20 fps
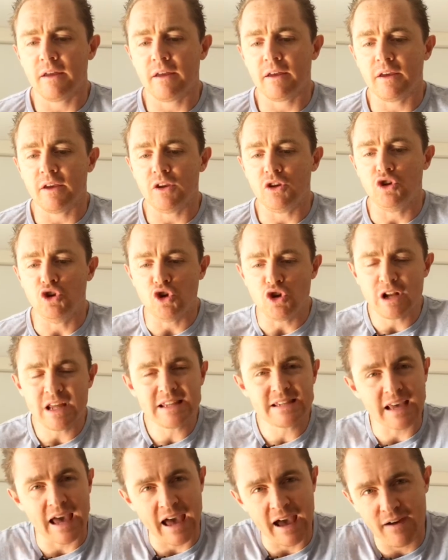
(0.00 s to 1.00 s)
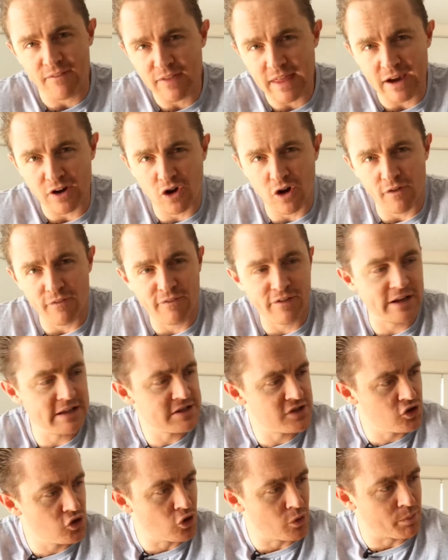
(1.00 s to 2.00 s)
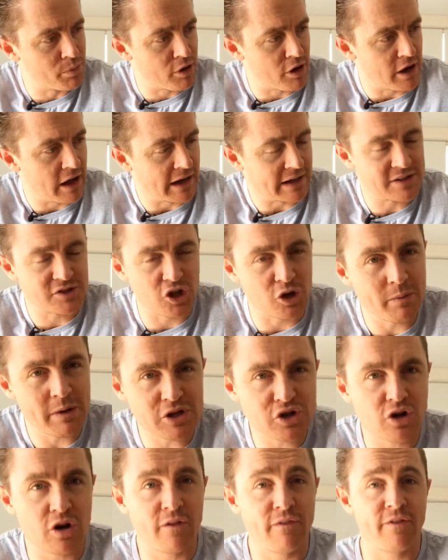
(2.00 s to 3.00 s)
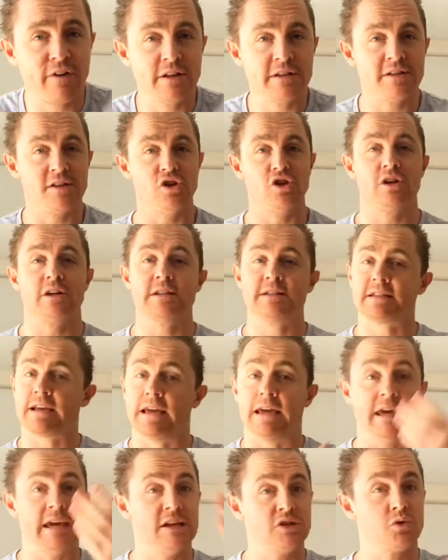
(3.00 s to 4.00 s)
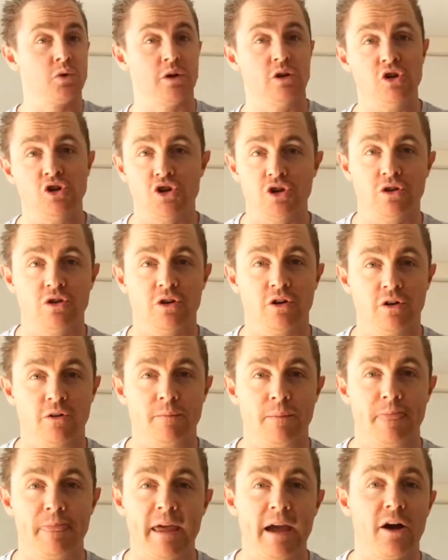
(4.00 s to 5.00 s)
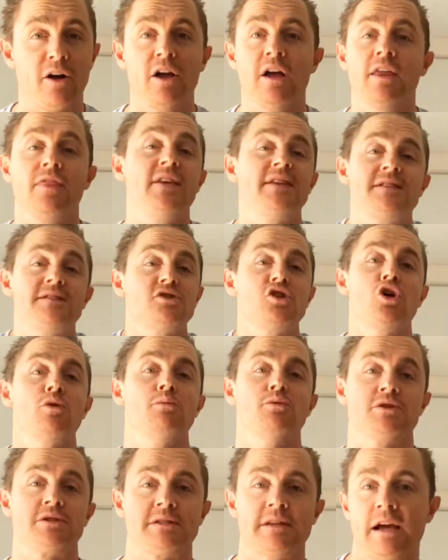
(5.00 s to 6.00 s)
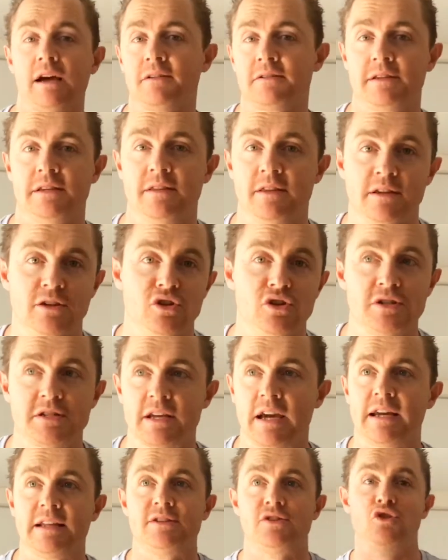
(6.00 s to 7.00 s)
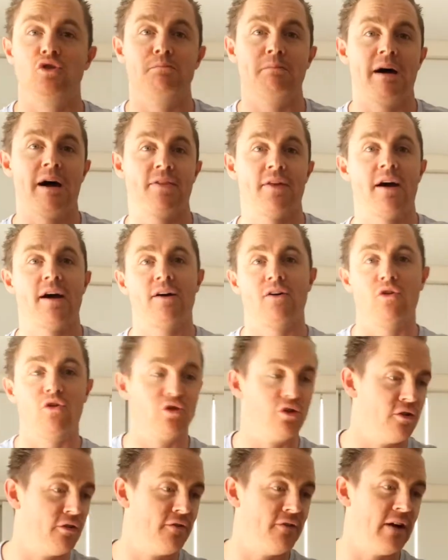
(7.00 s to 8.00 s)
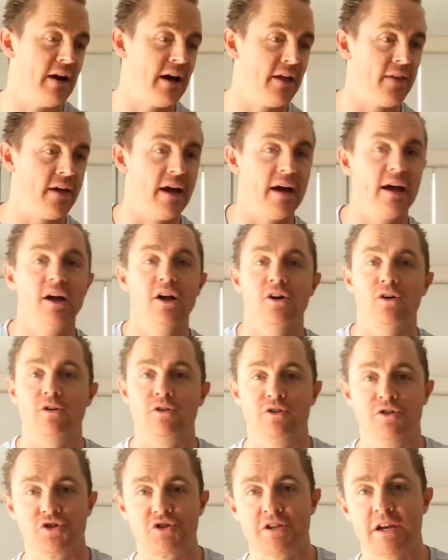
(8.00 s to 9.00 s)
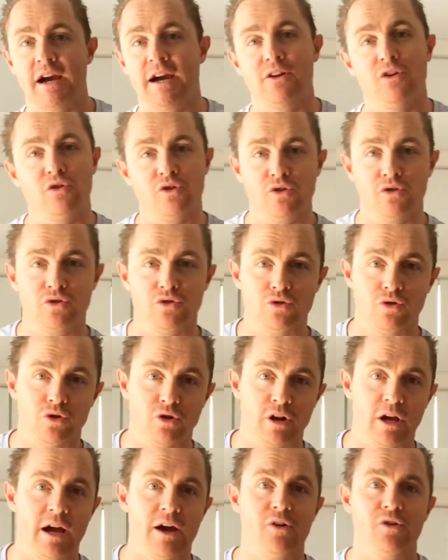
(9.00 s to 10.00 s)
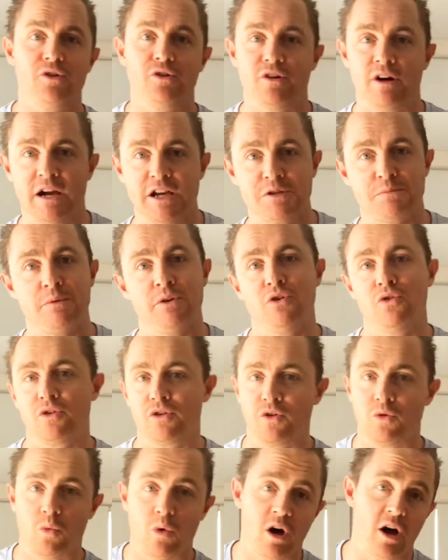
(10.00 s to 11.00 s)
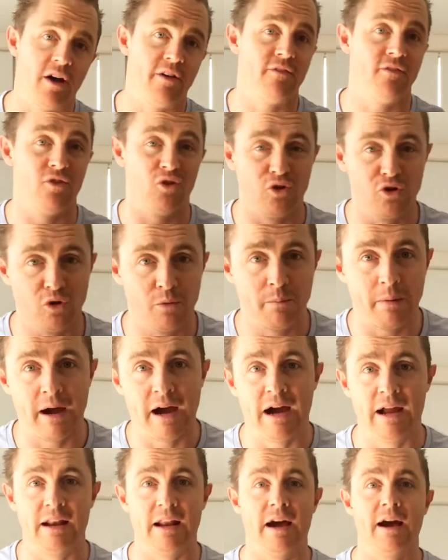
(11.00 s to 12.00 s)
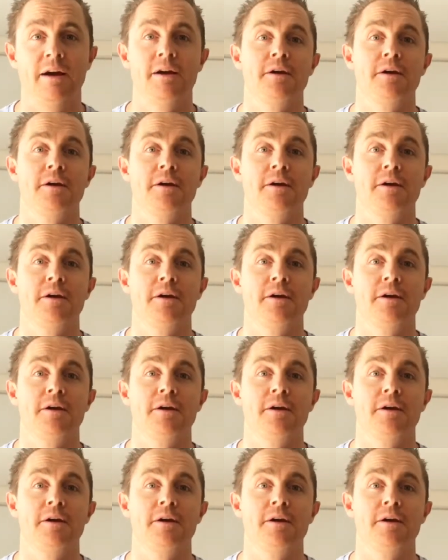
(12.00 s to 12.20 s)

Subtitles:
you need to have that confidence in your product, so much confidence that you can say, here's what you should do. Now, this is no more salesy than you saying to your mother or your father or your son or your daughter or your husband or your wife or your partner,